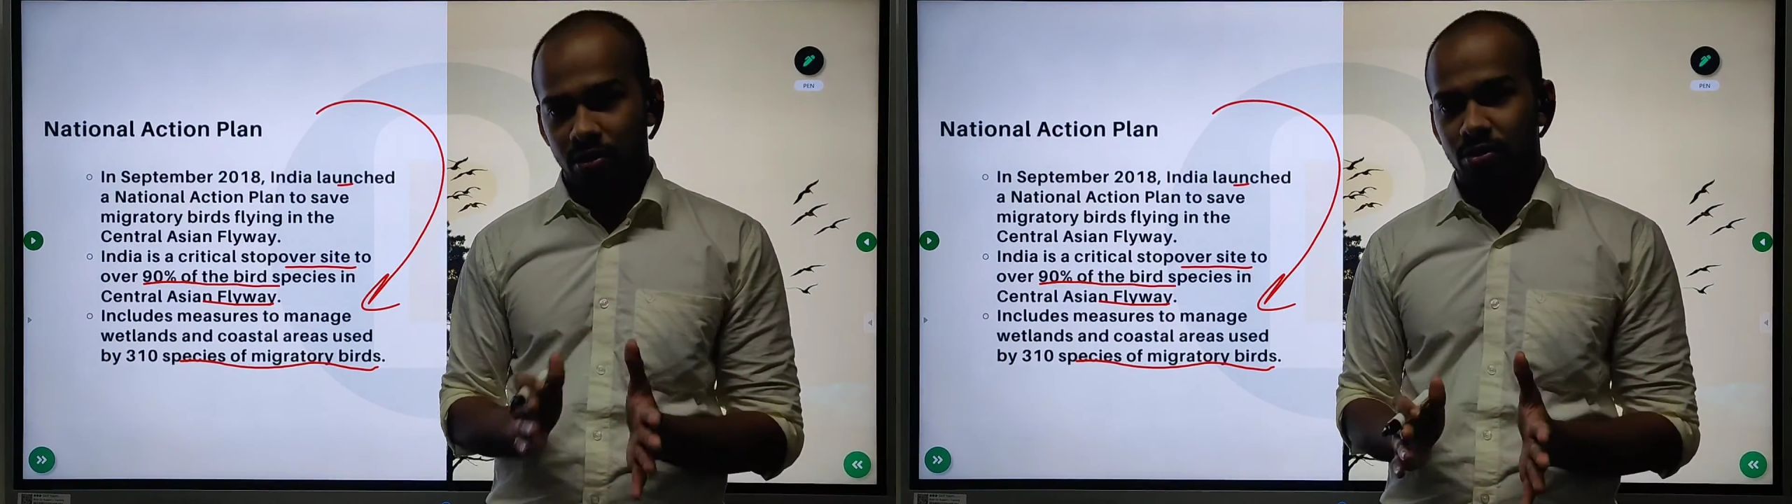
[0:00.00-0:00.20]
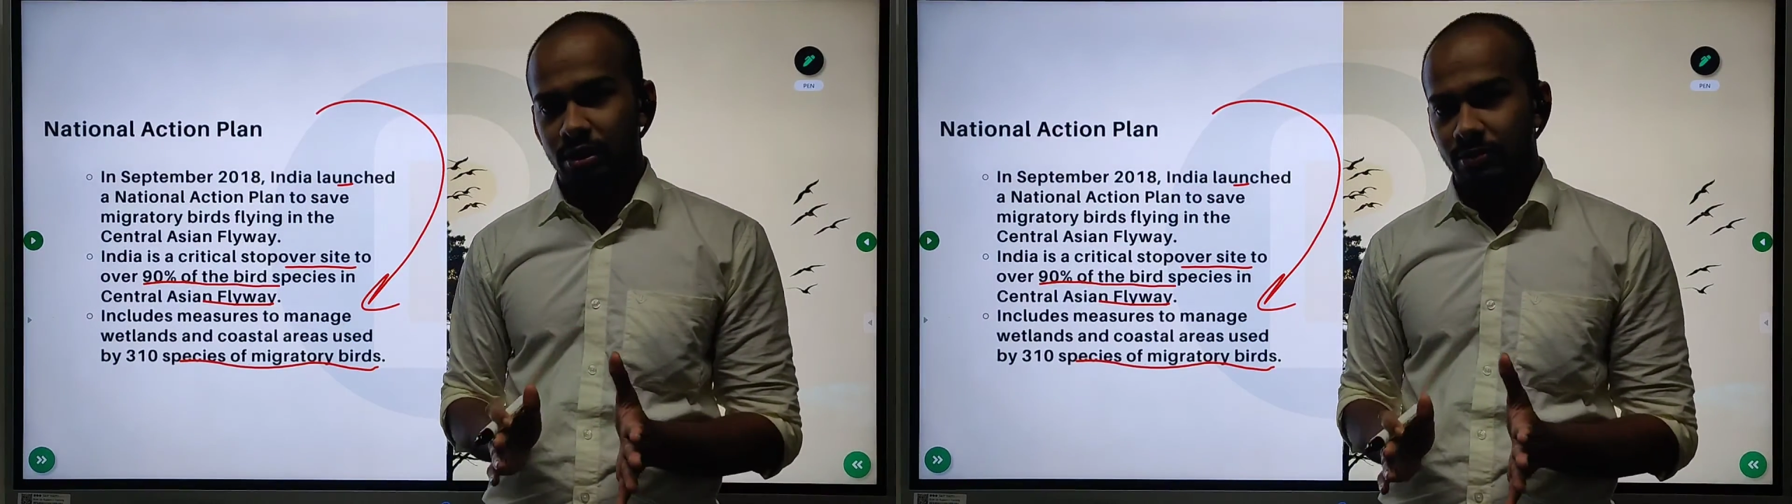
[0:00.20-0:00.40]

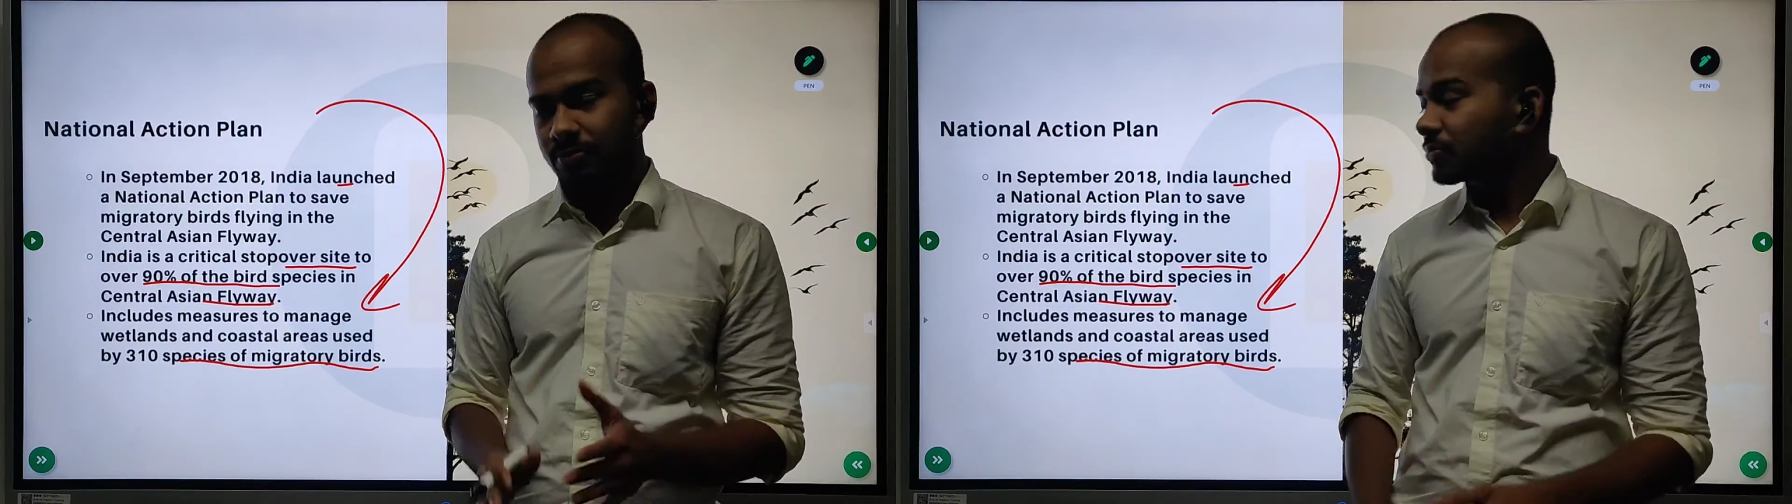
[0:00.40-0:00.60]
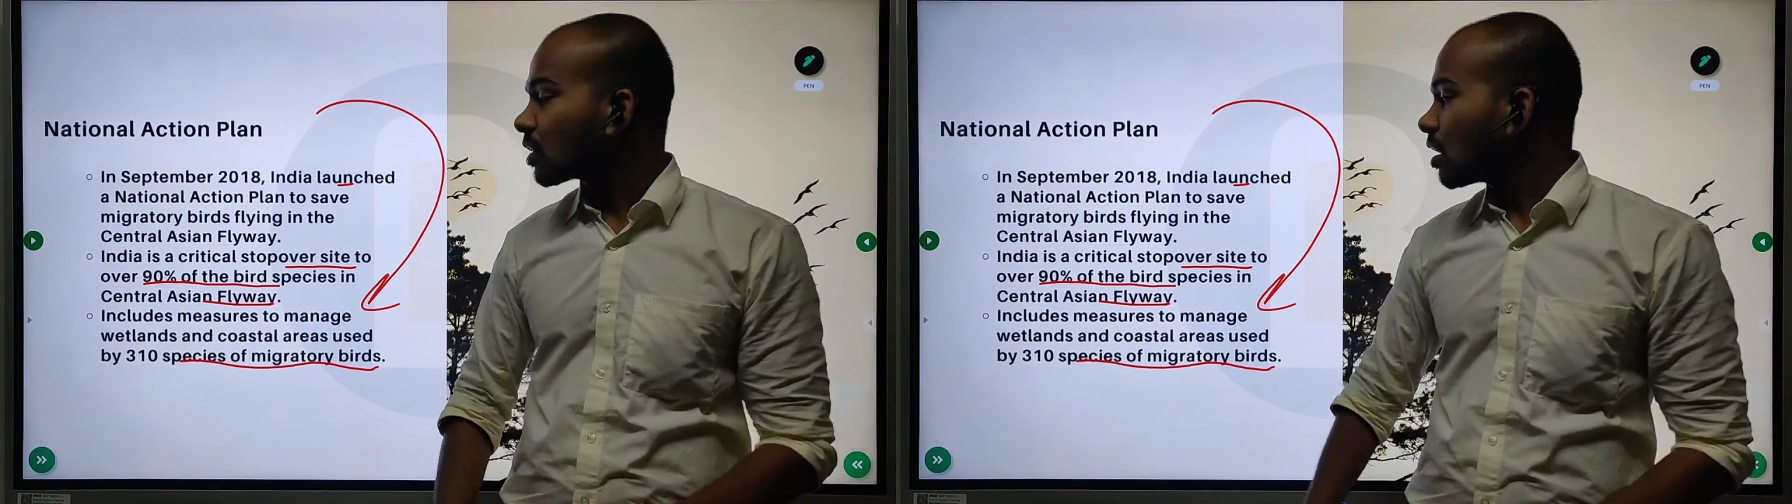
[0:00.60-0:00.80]
country.
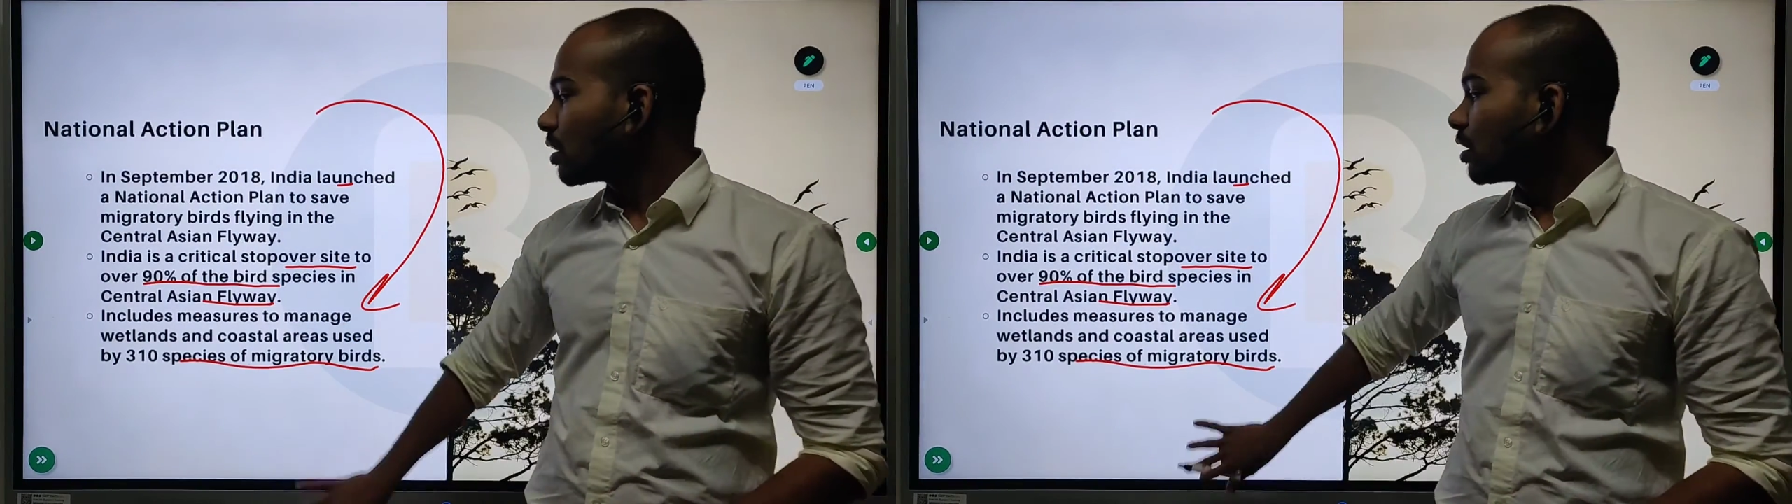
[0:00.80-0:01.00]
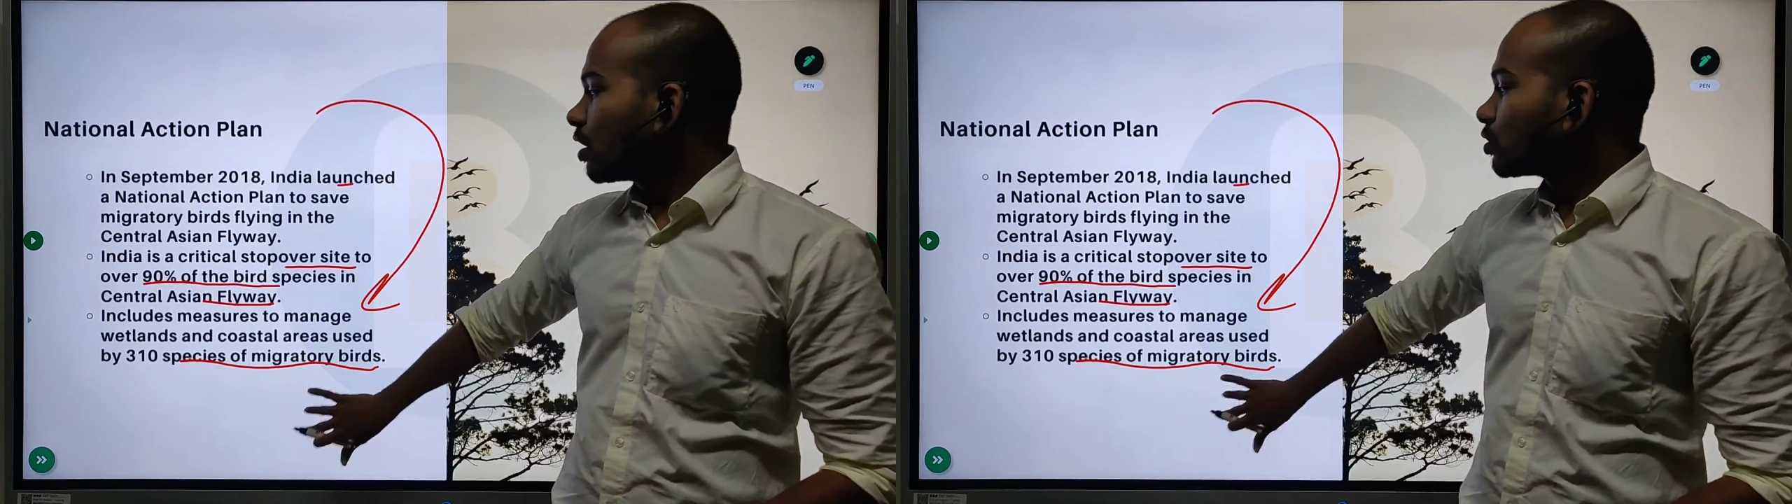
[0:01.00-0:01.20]

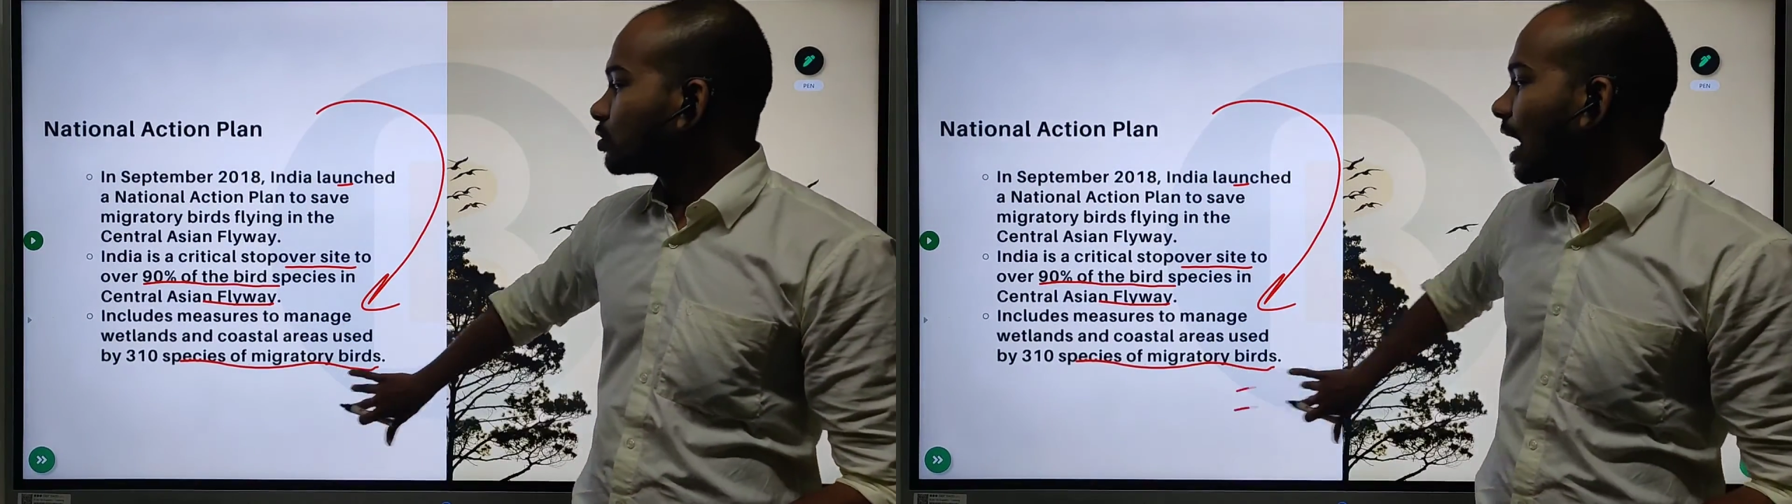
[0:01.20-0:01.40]
So